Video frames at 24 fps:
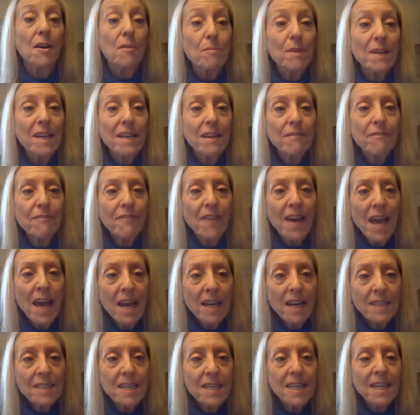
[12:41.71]
But in
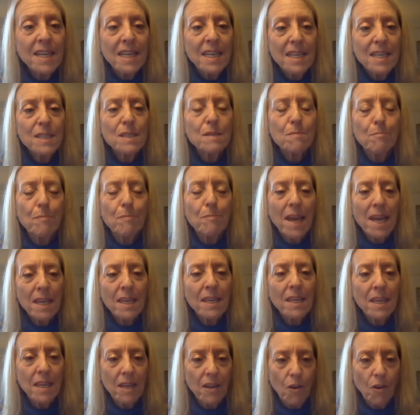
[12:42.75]
fact, his
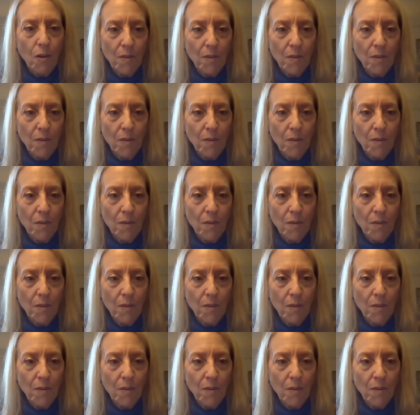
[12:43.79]
banking